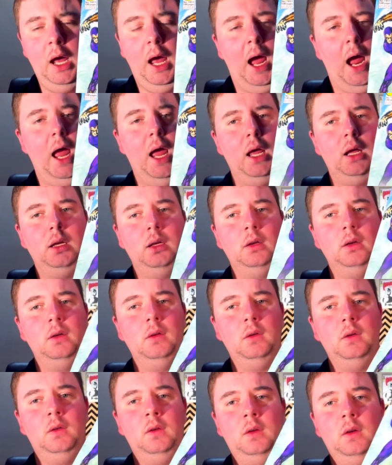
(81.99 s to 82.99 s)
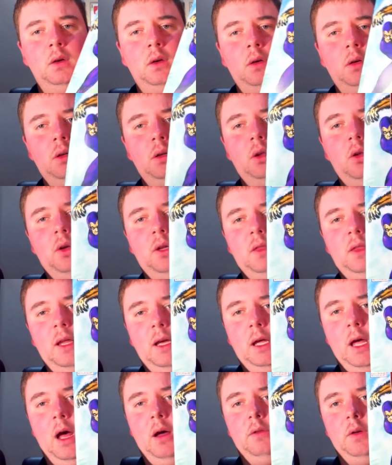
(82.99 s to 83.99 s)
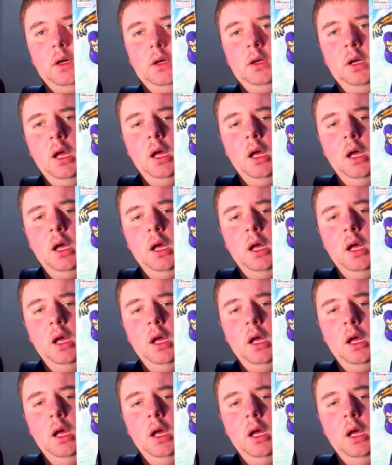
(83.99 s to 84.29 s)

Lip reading: And look at that cover.